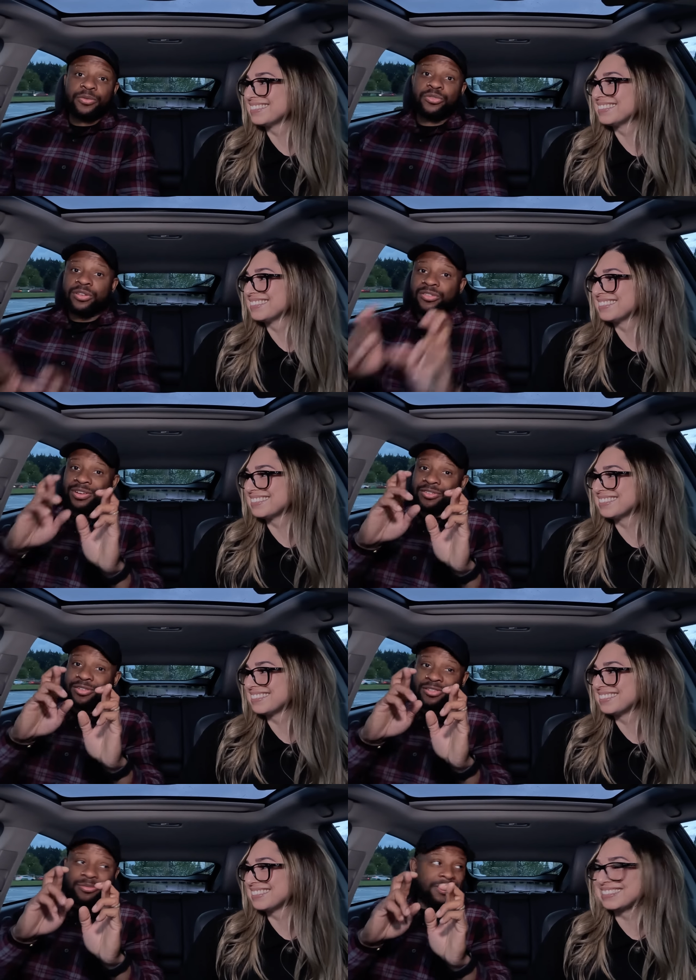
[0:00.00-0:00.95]
Speaker 1: was good. So I
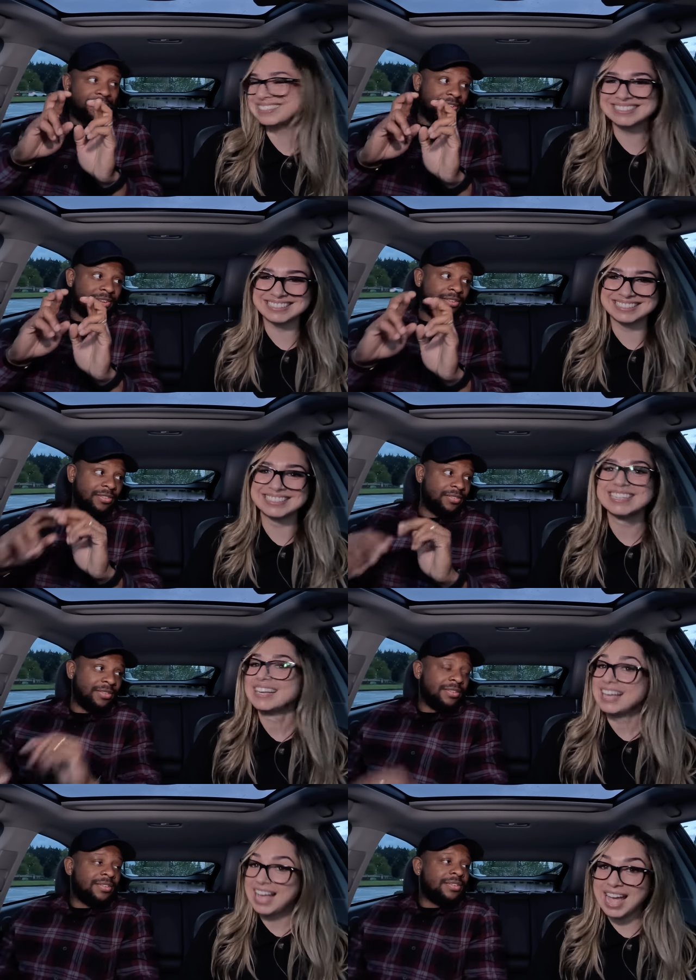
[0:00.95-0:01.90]
crossed my fingers.
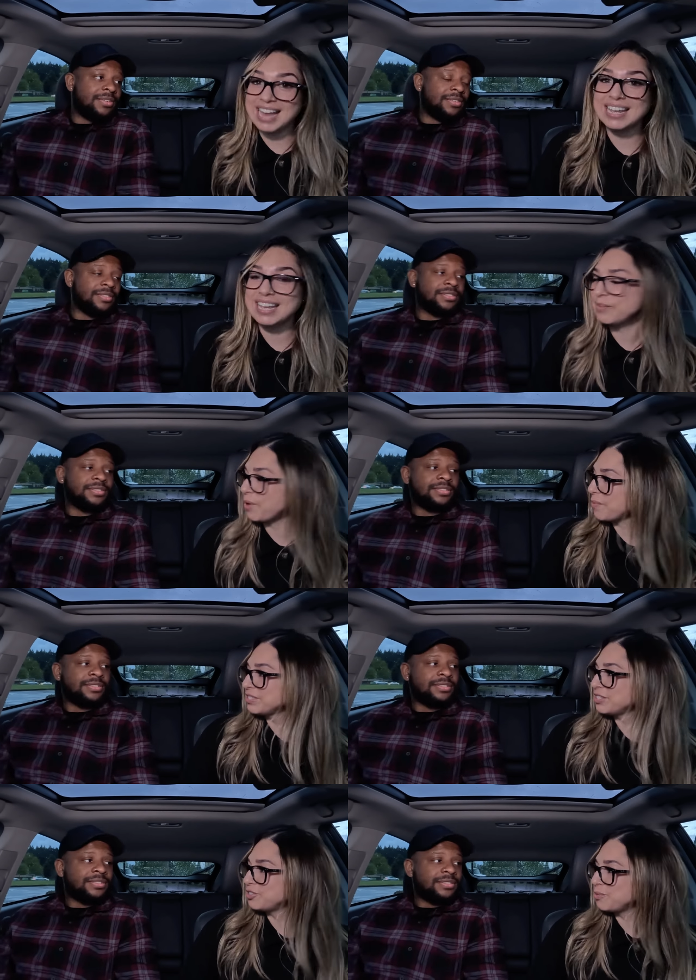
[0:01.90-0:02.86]
And he, what
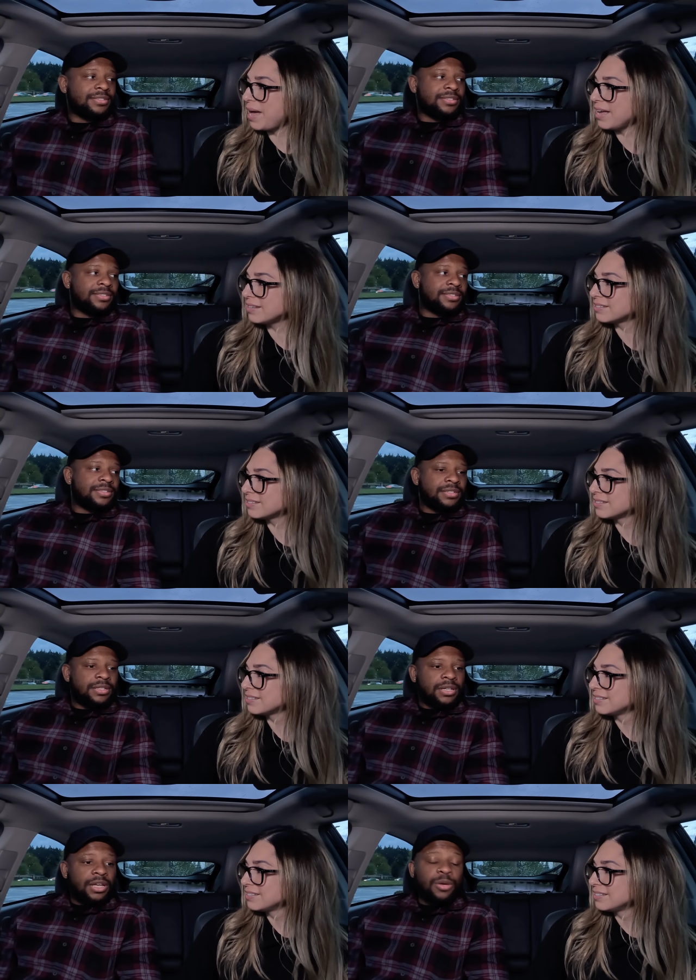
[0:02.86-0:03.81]
was it, two bags?
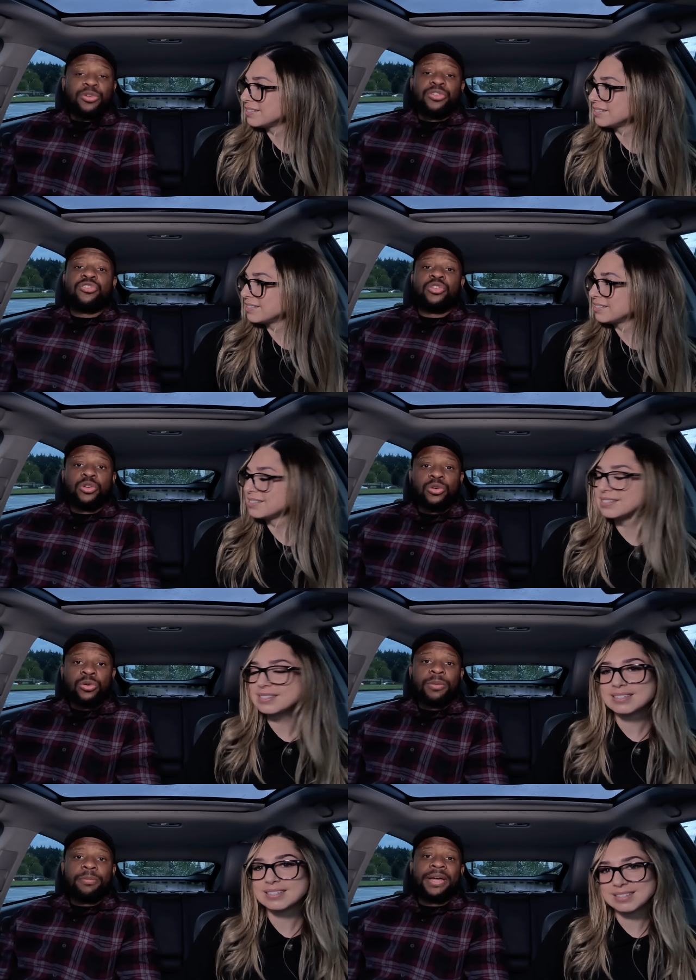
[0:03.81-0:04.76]
It was
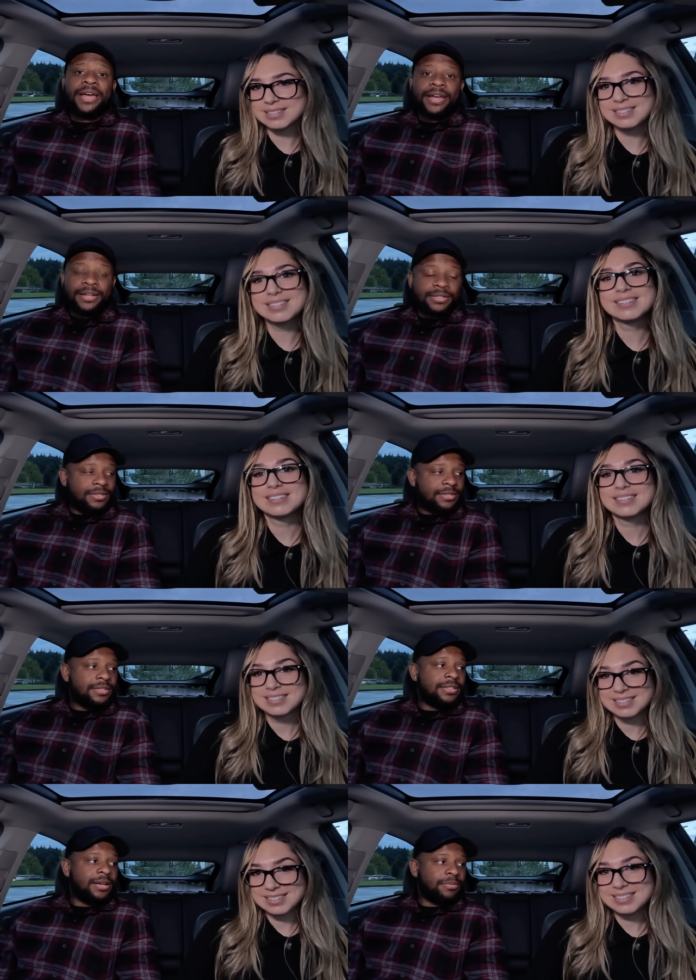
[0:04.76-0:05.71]
two bags.
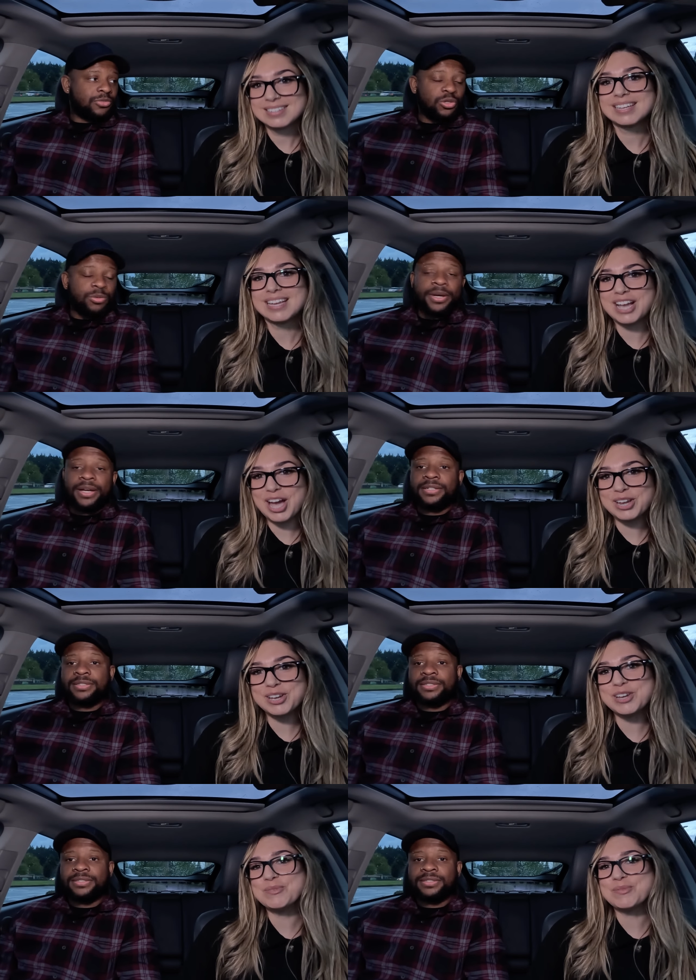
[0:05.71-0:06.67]
Yep, two
Speaker 2: bags. He got a
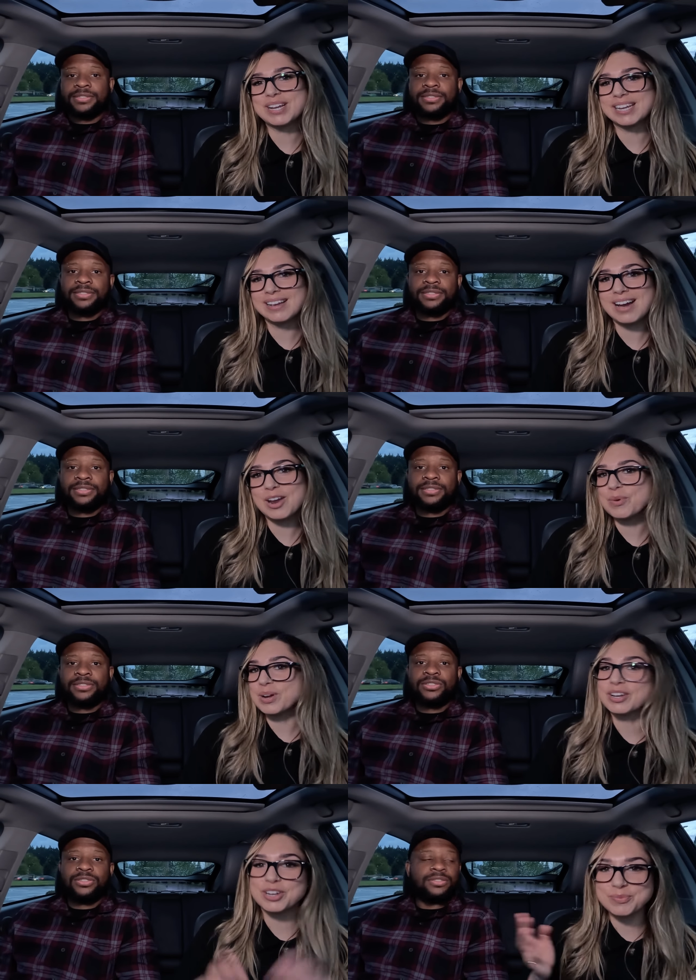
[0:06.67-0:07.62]
good one. He got a
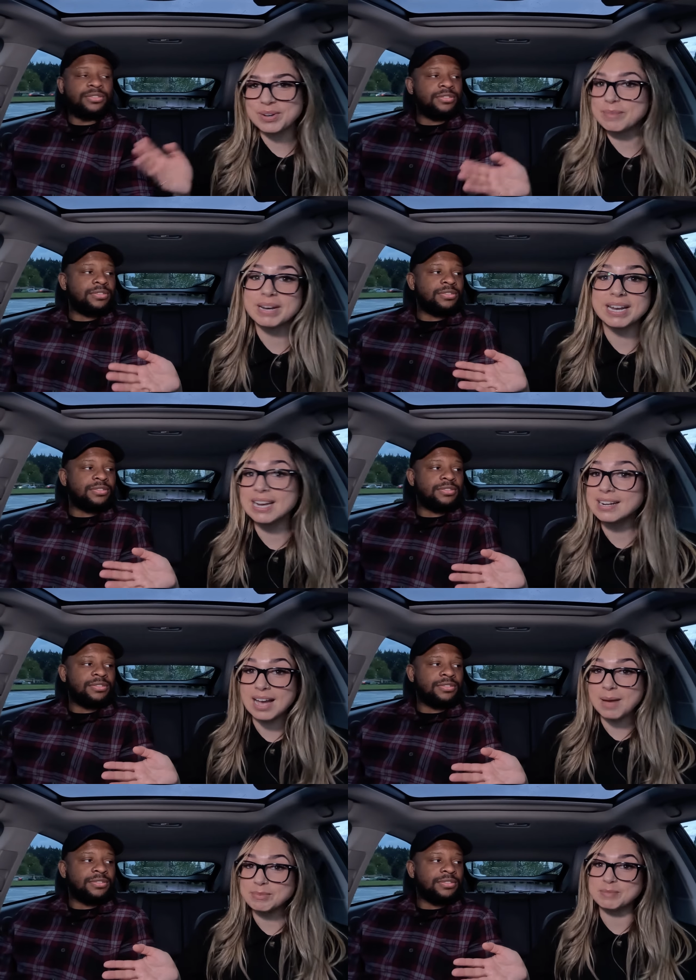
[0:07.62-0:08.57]
one, good one. But it didn't
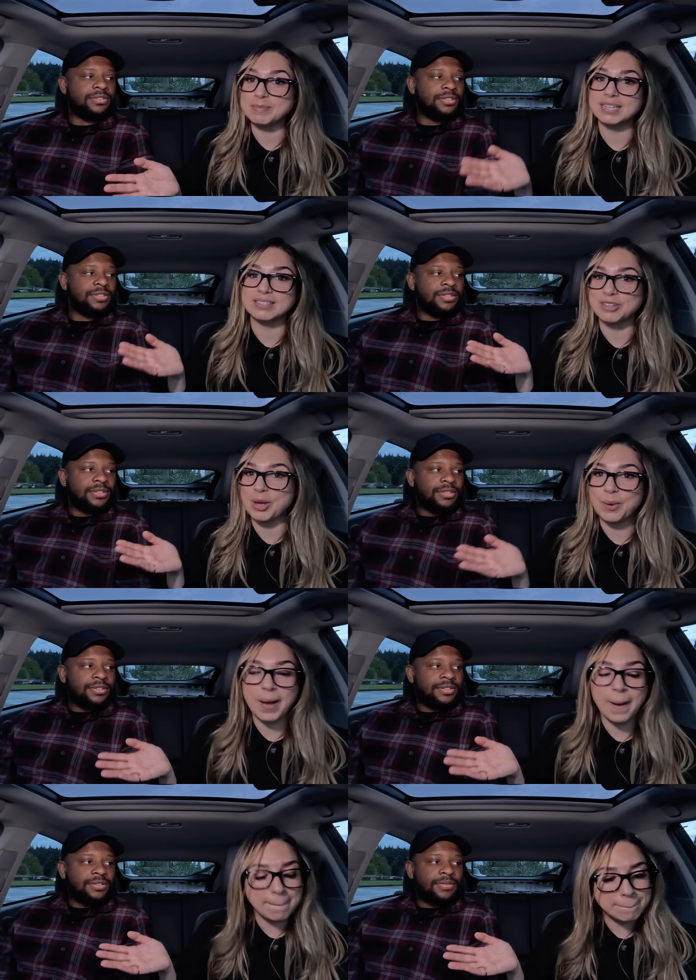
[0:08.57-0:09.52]
come to me. So,
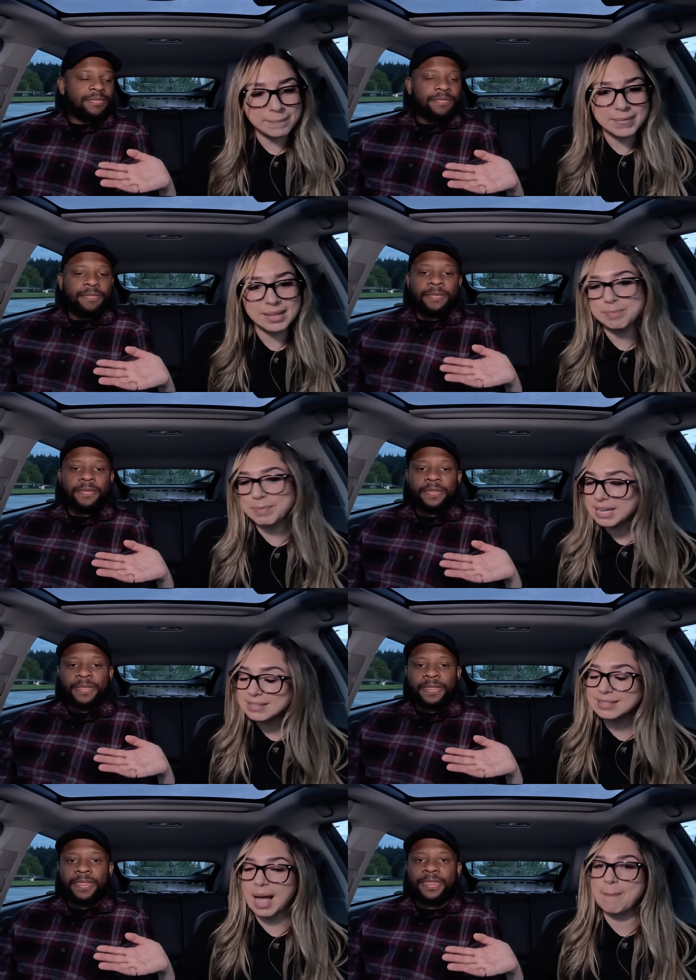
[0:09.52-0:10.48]
um,
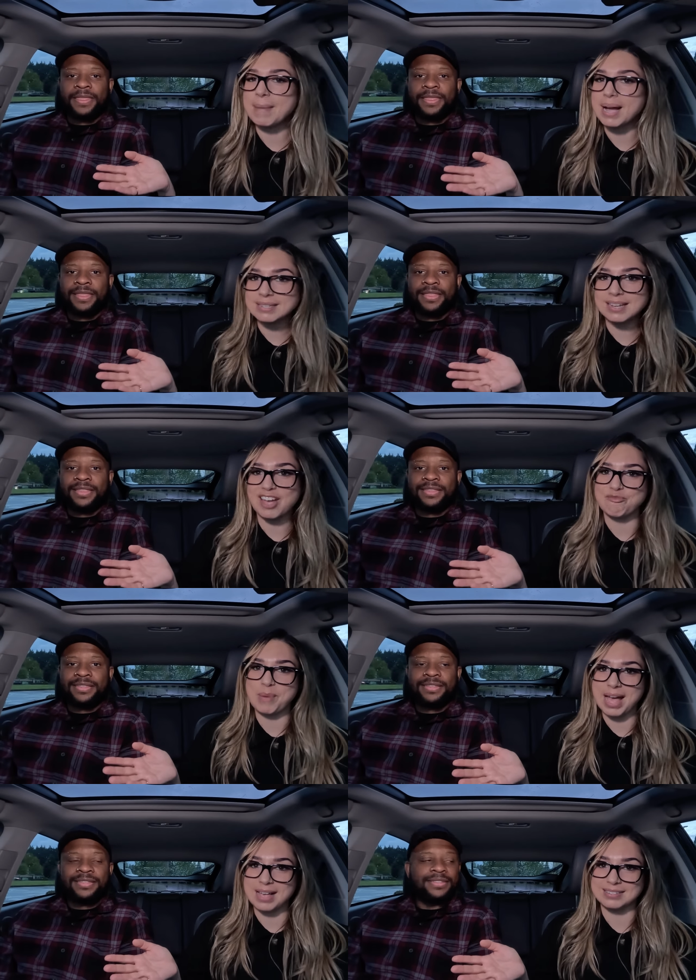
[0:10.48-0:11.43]
but I might have
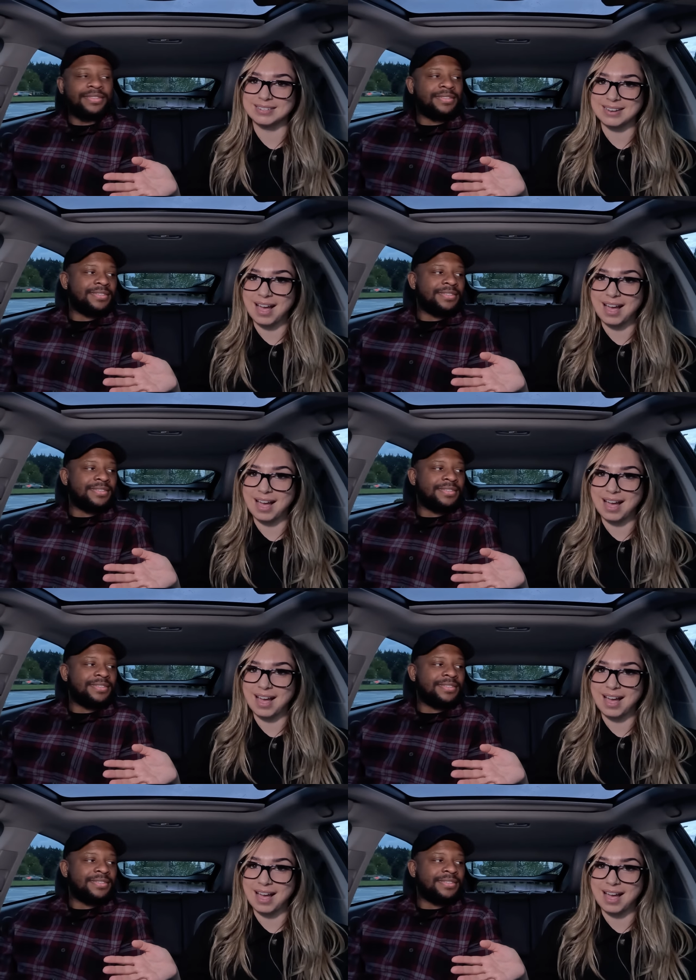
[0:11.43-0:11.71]
passed it